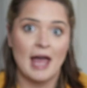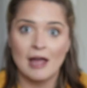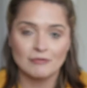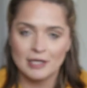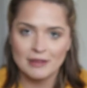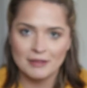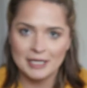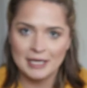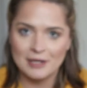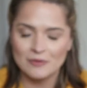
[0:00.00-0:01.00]

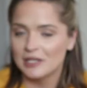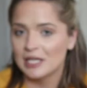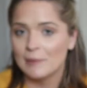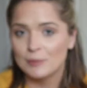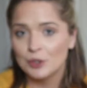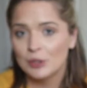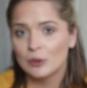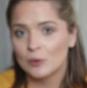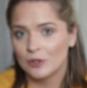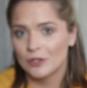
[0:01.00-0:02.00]
everything in the
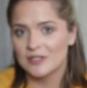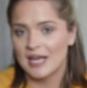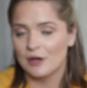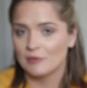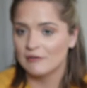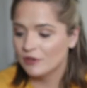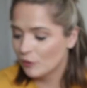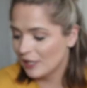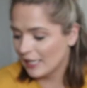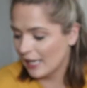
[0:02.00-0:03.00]
beauty world and
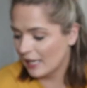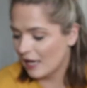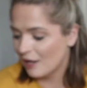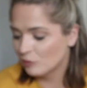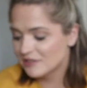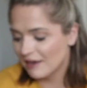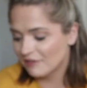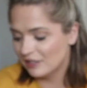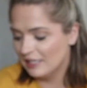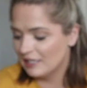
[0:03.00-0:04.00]
reviewing it. I will
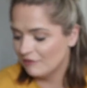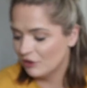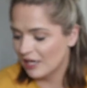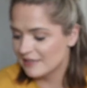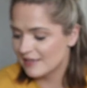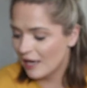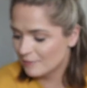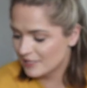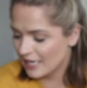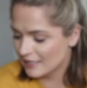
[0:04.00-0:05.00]
definitely give you guys
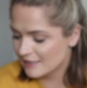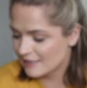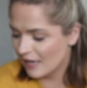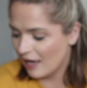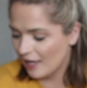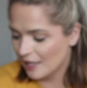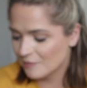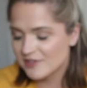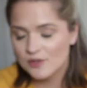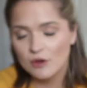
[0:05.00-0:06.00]
updates. I
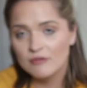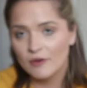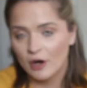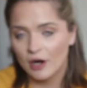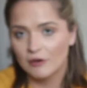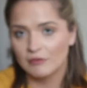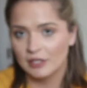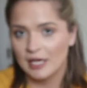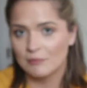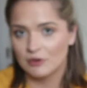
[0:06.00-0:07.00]
am so far
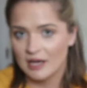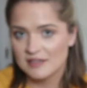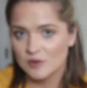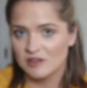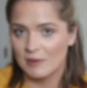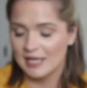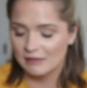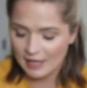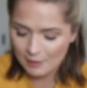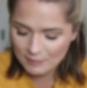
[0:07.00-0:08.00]
really impressed with my
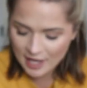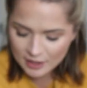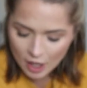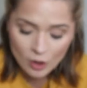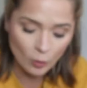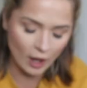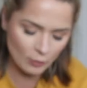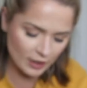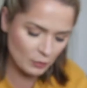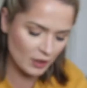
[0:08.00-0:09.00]
glam bag. Oh,
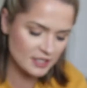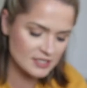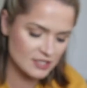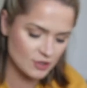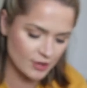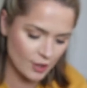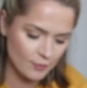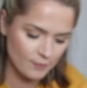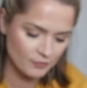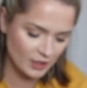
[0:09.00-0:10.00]
what I wanted to do
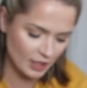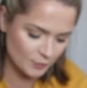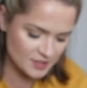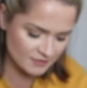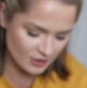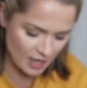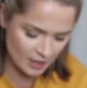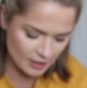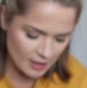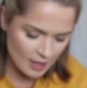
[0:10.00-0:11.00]
though, I almost
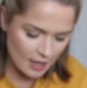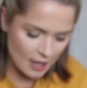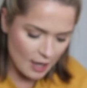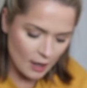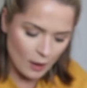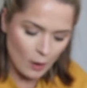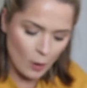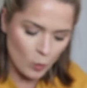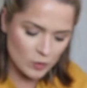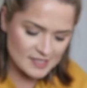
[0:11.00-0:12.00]
forgot,
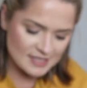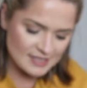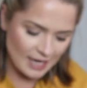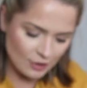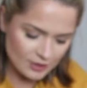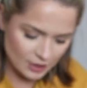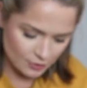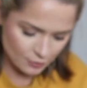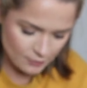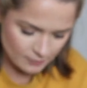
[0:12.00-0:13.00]
was to tell
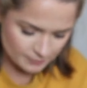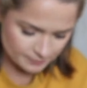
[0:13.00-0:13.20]
you